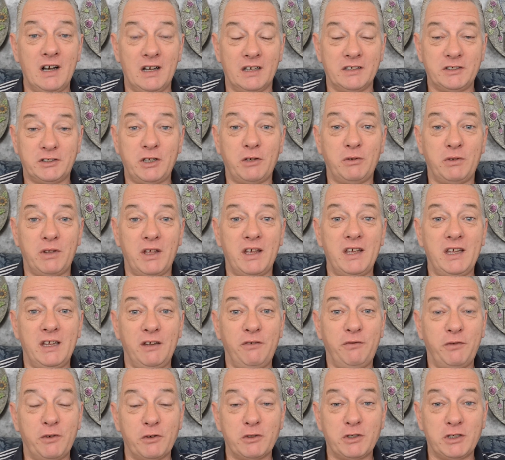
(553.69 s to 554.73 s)
so that he
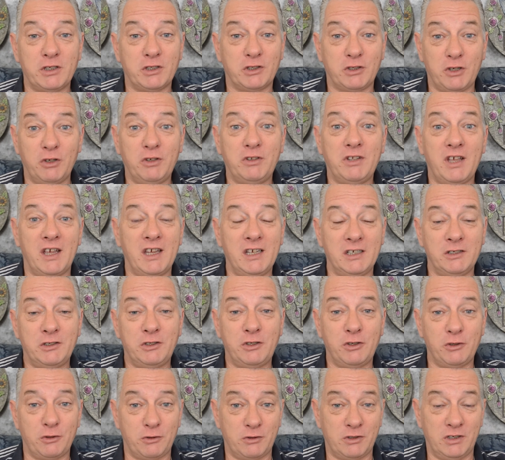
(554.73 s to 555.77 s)
feels it's good that his
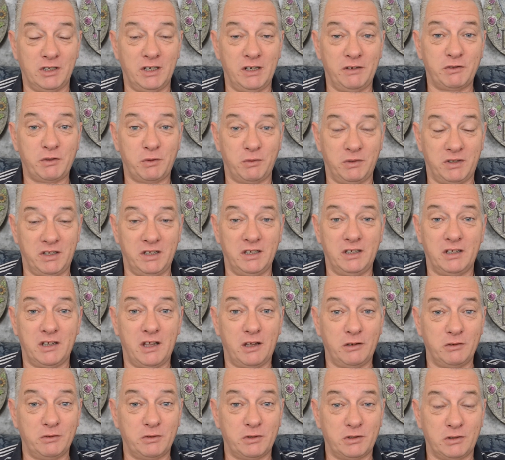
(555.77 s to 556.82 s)
children lives within
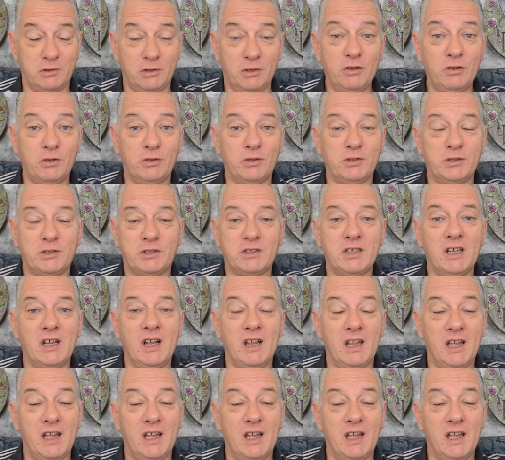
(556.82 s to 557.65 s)
those laws